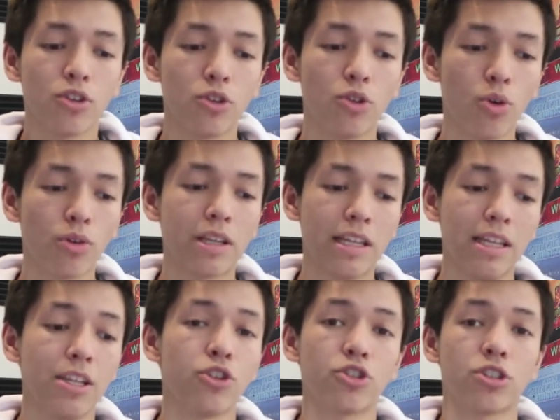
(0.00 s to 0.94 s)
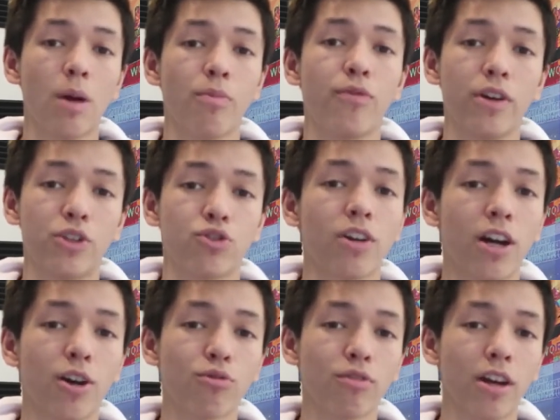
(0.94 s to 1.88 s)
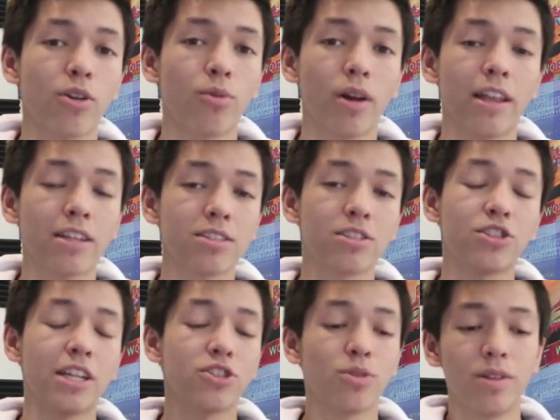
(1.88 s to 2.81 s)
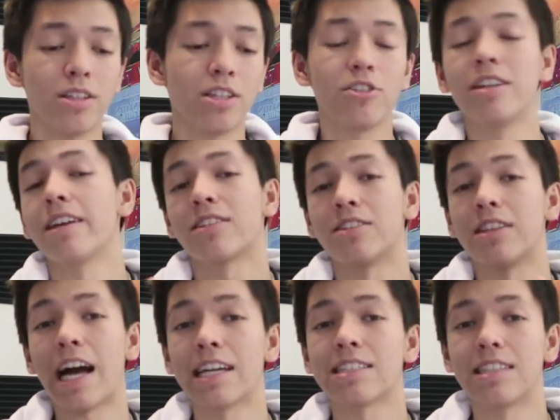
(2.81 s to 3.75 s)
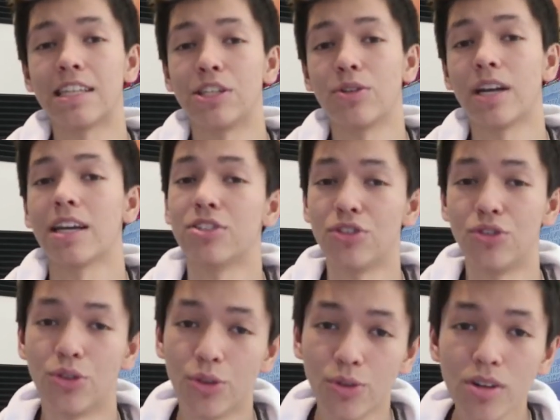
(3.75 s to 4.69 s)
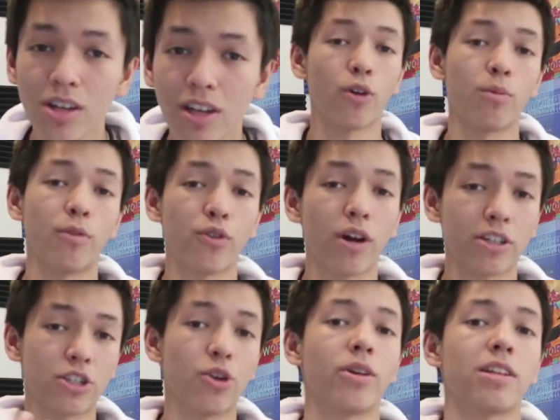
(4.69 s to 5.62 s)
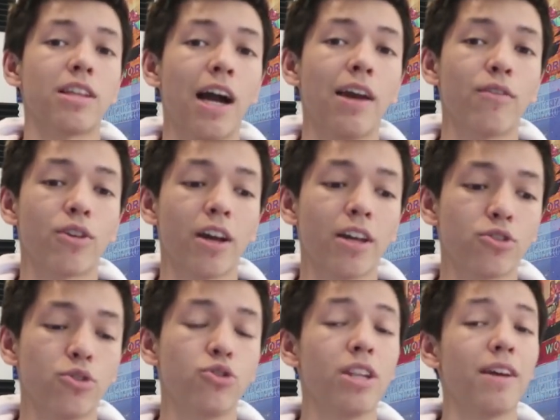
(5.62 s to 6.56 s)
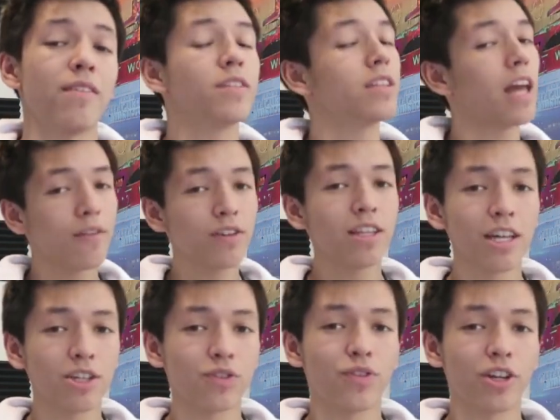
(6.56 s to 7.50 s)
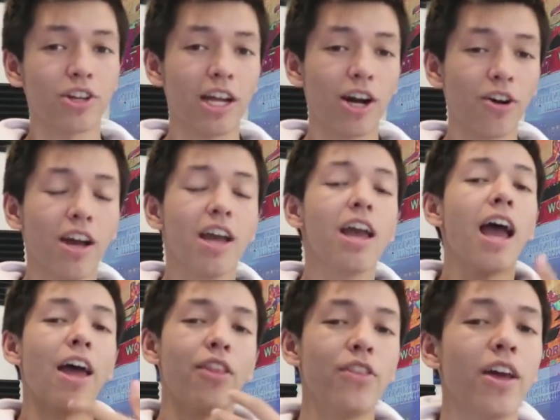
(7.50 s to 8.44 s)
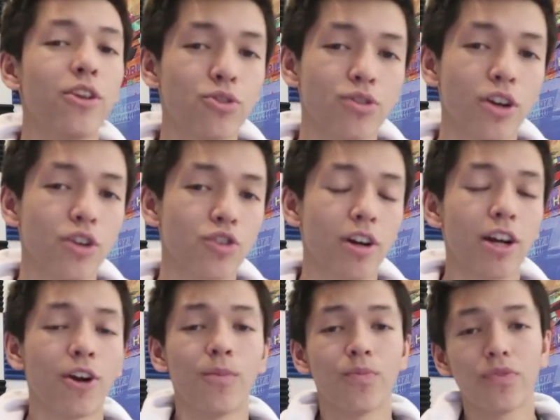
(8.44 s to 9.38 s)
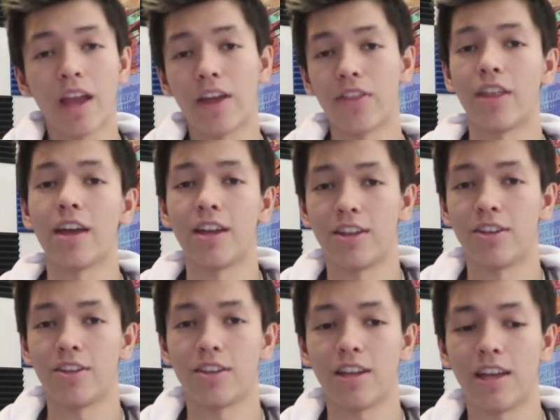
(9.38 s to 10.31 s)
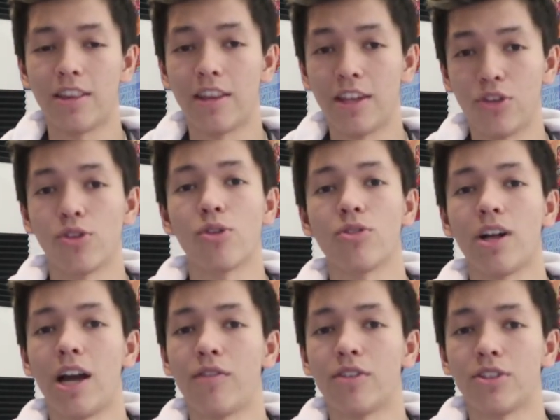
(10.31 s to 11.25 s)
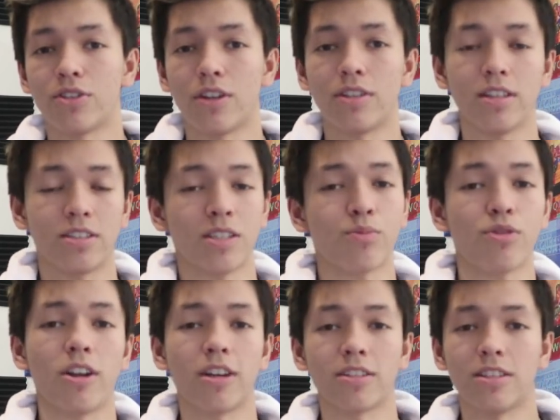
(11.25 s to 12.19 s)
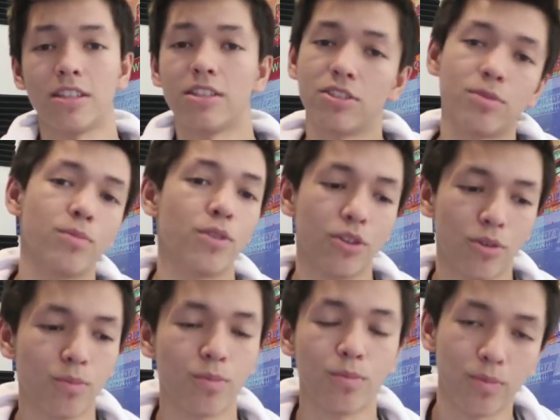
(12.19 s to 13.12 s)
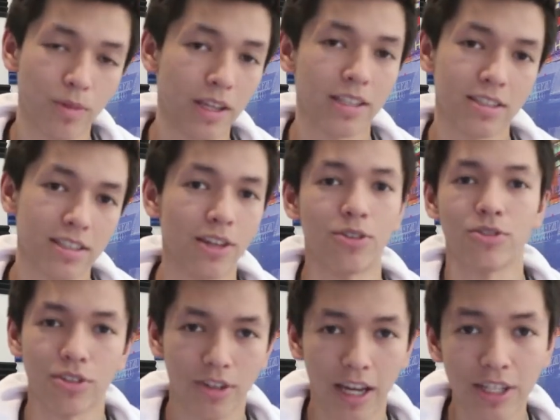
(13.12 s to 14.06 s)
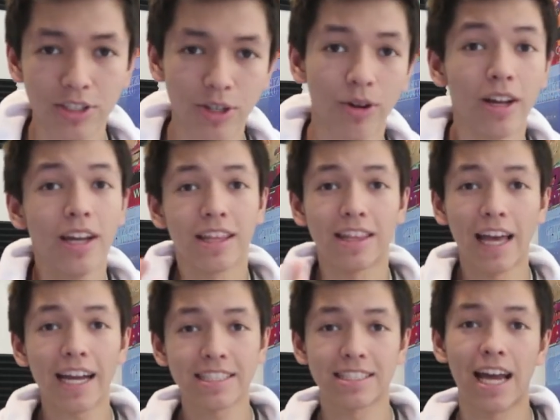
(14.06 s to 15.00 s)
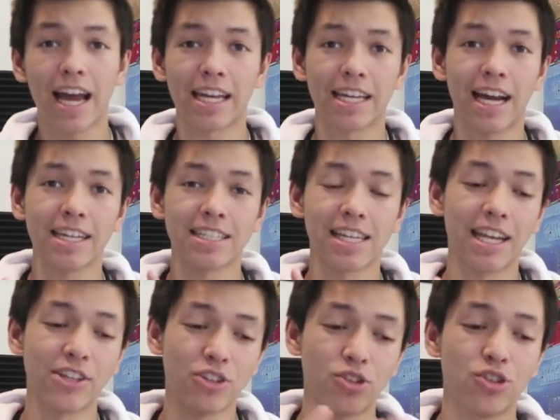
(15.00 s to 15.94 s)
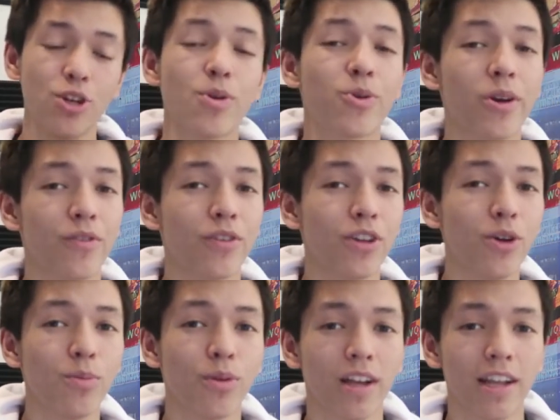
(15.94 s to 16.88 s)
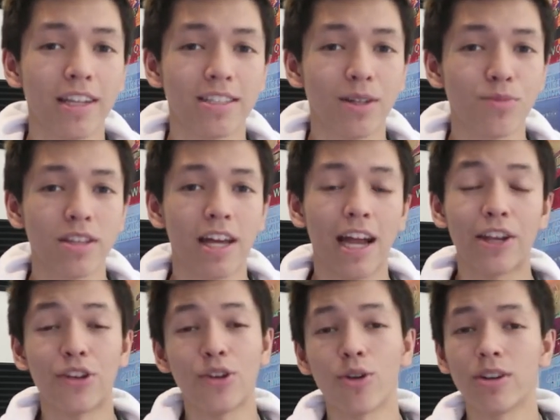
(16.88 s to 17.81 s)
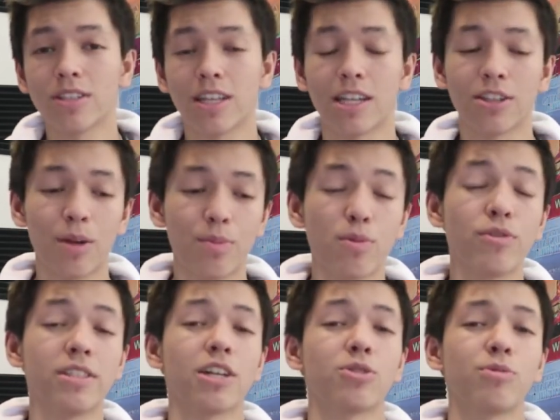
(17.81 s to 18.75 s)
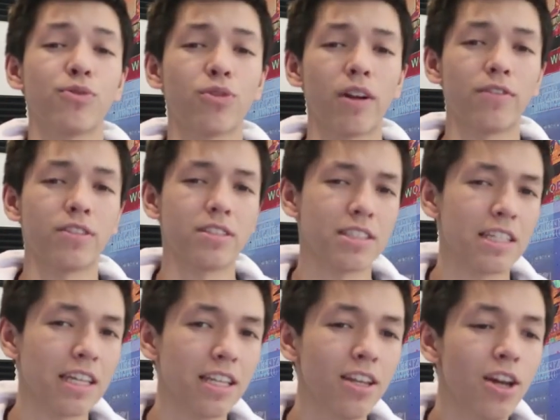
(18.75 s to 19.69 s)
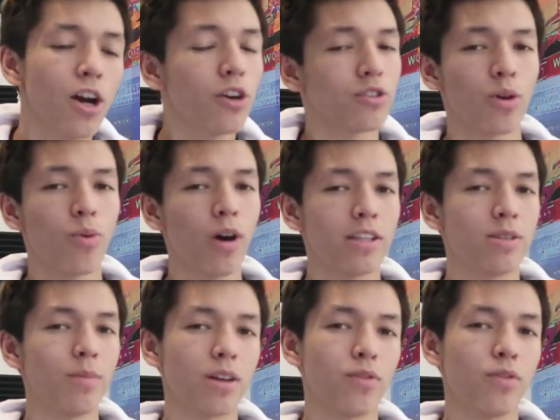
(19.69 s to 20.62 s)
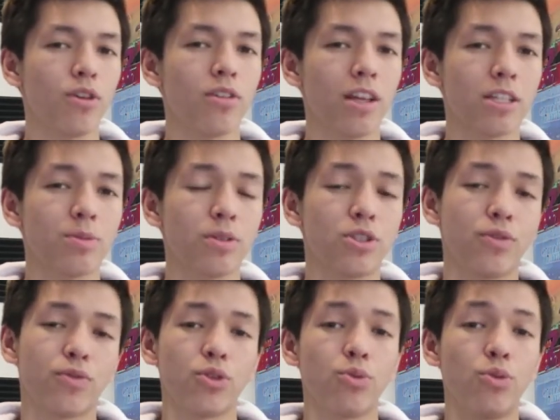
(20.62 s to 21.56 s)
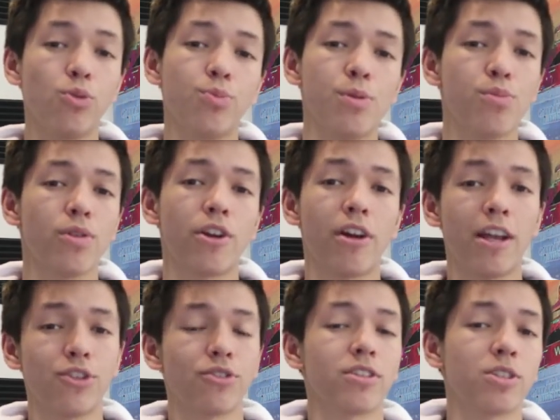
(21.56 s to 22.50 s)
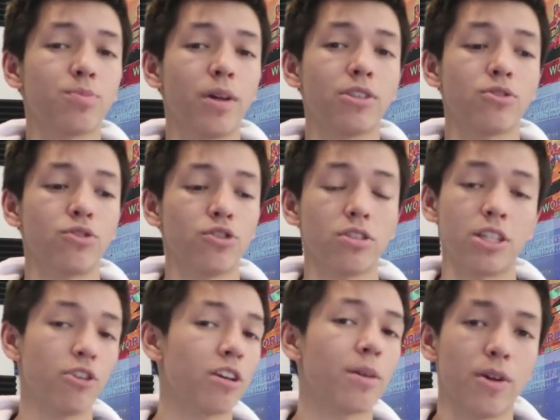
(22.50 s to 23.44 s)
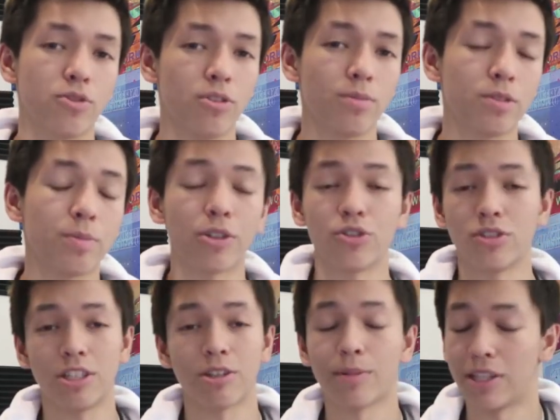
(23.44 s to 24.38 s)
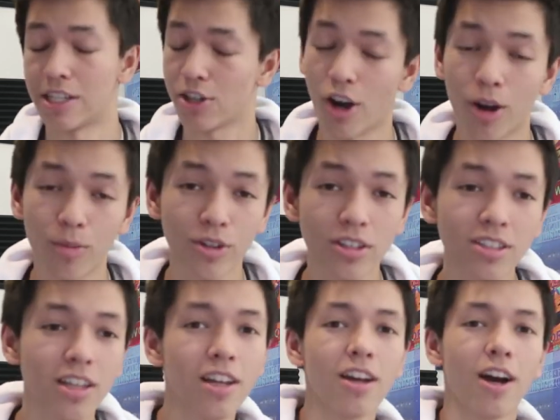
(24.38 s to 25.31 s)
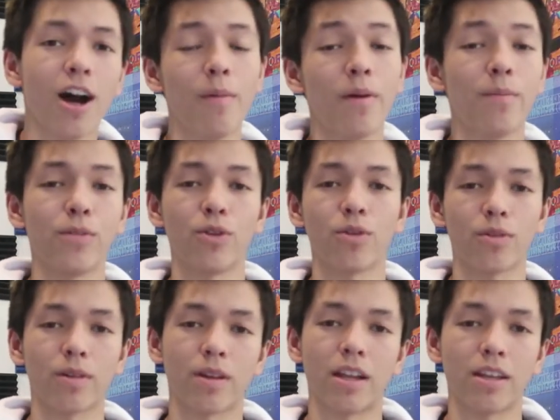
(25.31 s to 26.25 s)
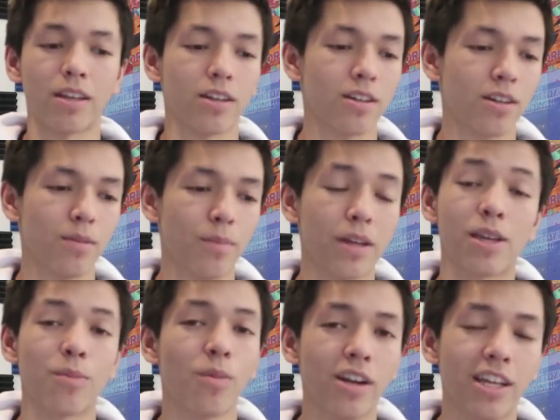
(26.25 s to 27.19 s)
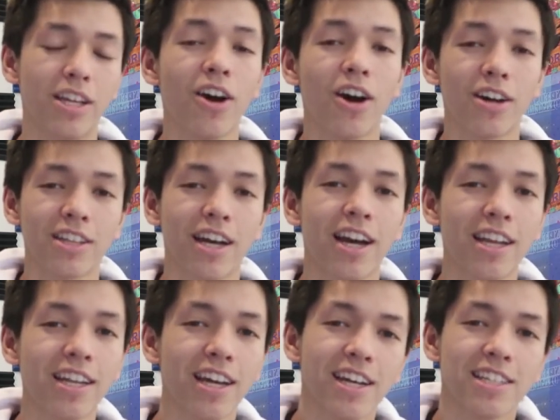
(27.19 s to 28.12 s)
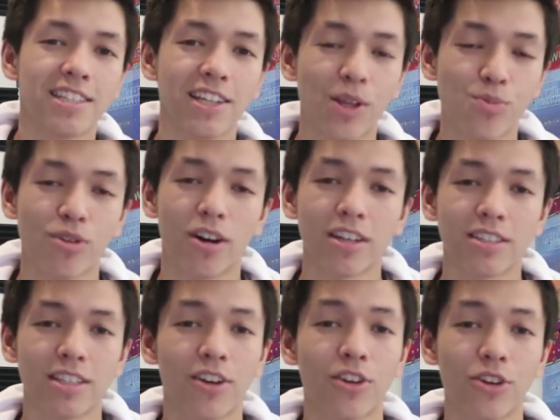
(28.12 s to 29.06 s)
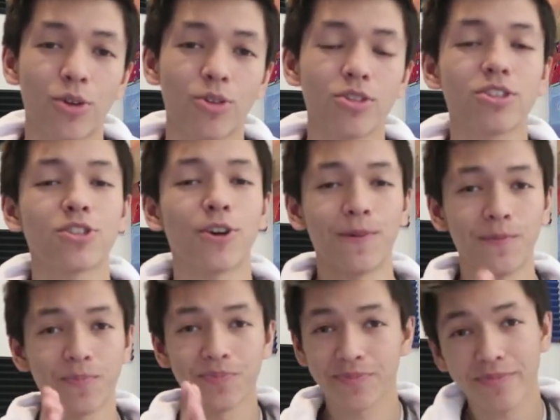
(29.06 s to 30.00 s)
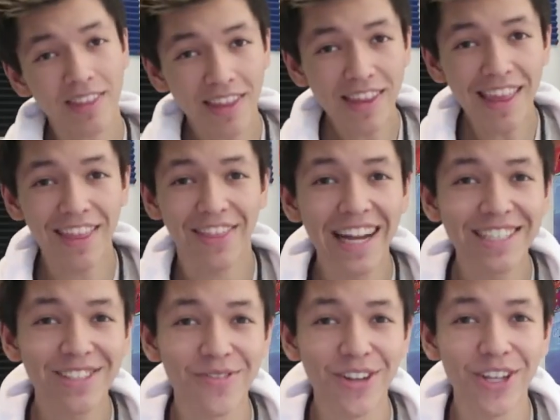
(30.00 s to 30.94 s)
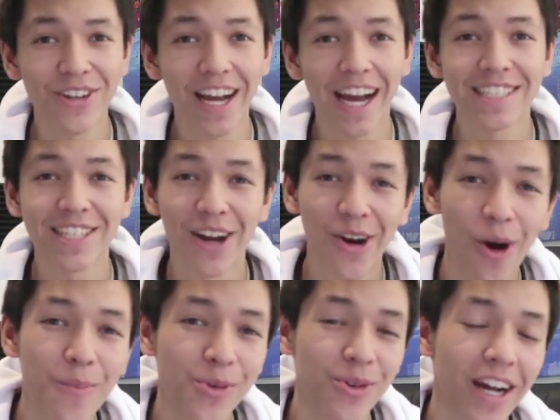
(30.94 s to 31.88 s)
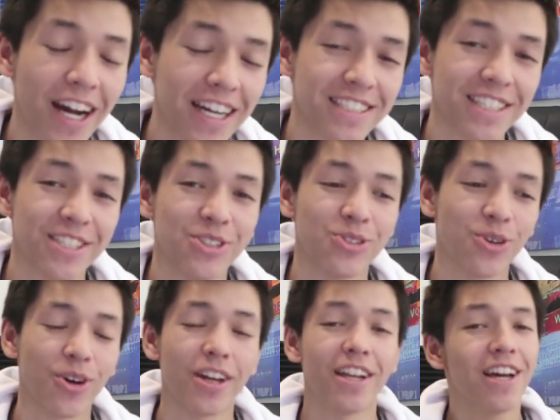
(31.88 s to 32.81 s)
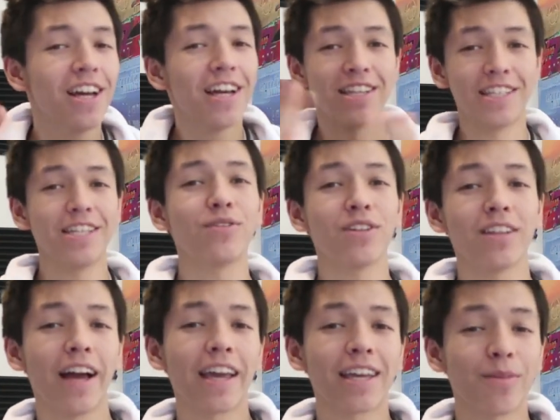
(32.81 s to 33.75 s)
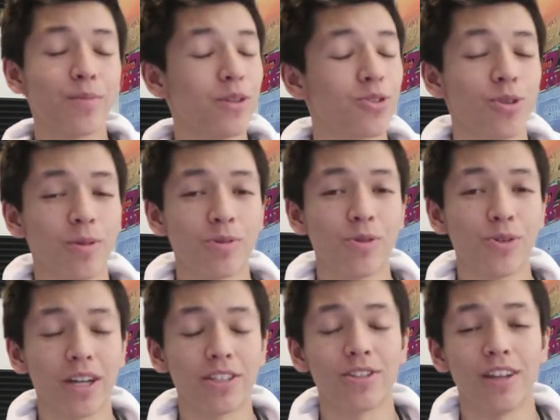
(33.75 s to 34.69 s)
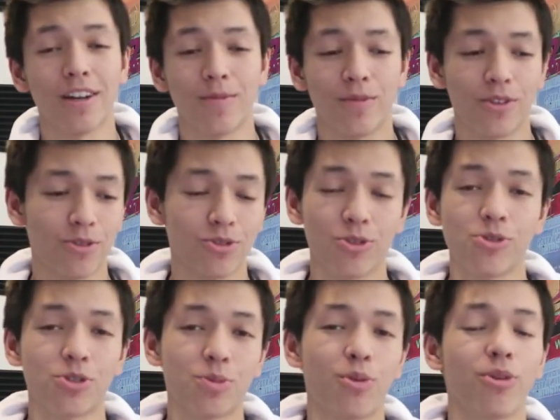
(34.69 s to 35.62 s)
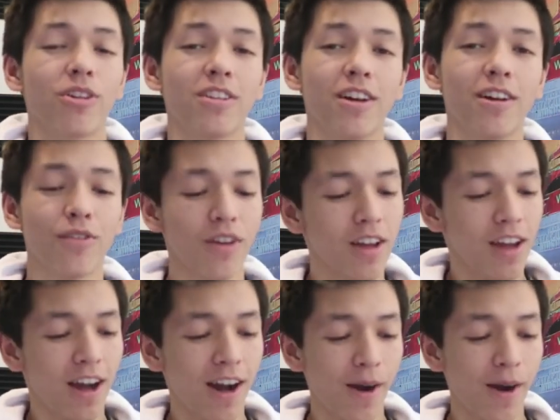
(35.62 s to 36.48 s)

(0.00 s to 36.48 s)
You don't need your Shopify trial right away. That should be literally like the last thing you guys do before actually going live, okay? So you should have everything else figured out, and then you start your trial, and then you go live and start testing products, and then, you know, get sales, okay? So that's that, guys. Again, it's a super quick video, but it's something that I noticed that a lot of people reach out to me for and I've seen, so I wanted to make a video on that, especially for you new people that are entering the space or just hearing about dropshipping or just hearing about e-commerce, and, you know, getting making money online selling products that aren't yours. So that's the video, guys. I hope you guys enjoyed. Leave a like, it means so much when you guys you know, show your support and love.